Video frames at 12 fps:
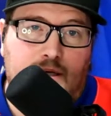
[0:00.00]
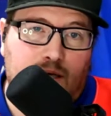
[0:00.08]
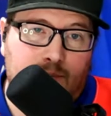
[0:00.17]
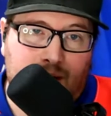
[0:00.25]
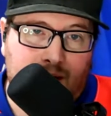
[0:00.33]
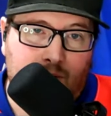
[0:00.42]

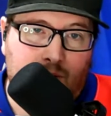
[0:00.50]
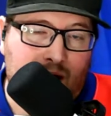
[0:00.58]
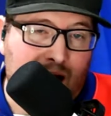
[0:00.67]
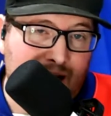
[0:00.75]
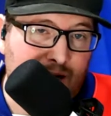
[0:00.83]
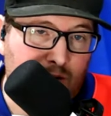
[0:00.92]
And by what
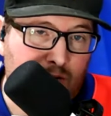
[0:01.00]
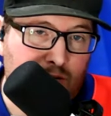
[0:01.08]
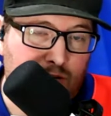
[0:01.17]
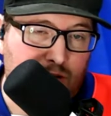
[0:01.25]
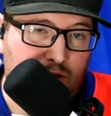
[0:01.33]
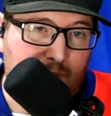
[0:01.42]
I go
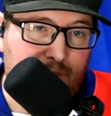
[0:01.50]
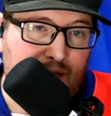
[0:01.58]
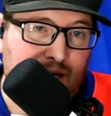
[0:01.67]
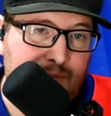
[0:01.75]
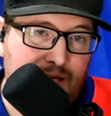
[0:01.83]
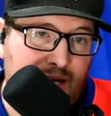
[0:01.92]
grocery shopping,
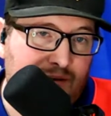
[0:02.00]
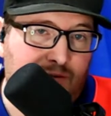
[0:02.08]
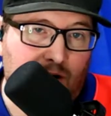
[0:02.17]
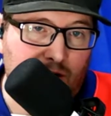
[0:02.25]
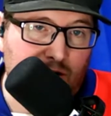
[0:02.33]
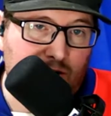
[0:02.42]
I mean I
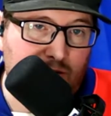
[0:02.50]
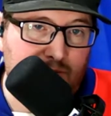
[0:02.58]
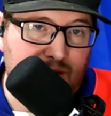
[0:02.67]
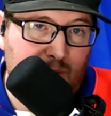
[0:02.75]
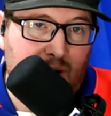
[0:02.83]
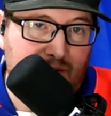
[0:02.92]
follow
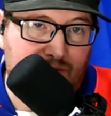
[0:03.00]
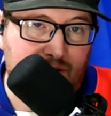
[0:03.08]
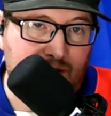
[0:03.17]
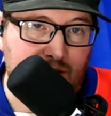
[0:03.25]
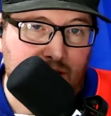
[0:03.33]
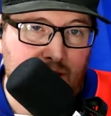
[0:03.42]
my wife
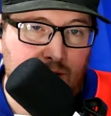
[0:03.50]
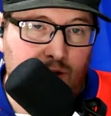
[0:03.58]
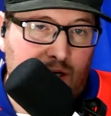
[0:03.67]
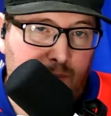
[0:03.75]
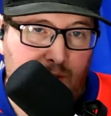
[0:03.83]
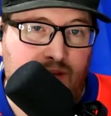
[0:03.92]
and
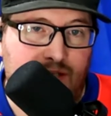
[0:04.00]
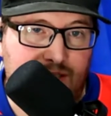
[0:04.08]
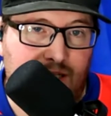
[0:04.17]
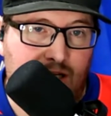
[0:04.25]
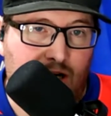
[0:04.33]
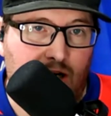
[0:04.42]
try to put things
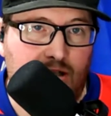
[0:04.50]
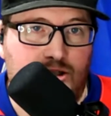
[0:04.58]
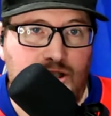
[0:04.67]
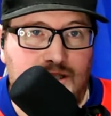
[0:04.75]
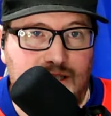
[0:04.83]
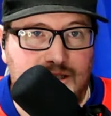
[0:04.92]
in the cart. And
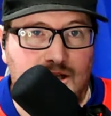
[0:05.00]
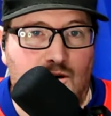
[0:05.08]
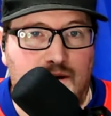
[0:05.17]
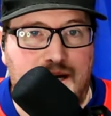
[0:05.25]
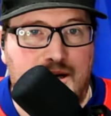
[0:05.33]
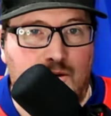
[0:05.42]
she says no,
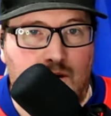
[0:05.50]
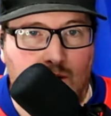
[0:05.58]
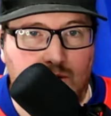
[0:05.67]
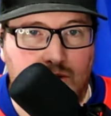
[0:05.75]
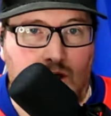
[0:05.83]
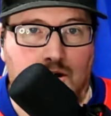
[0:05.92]
and I go,
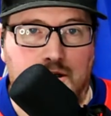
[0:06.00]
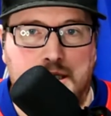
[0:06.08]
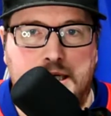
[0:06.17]
oh, darn.